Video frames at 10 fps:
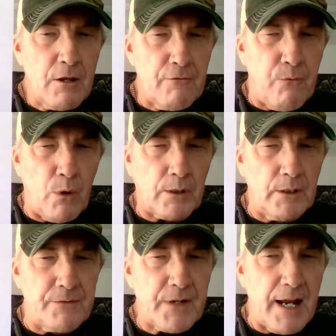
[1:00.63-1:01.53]
the
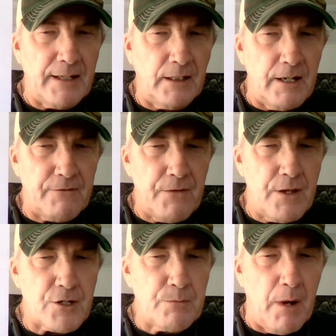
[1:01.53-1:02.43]
forklift can lift
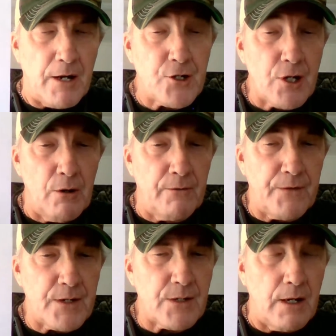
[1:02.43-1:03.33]
this much. So if
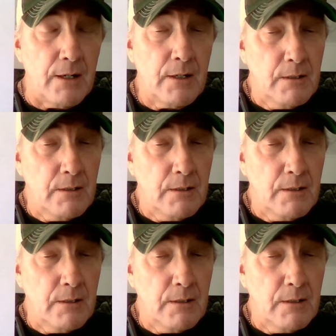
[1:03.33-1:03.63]
it's a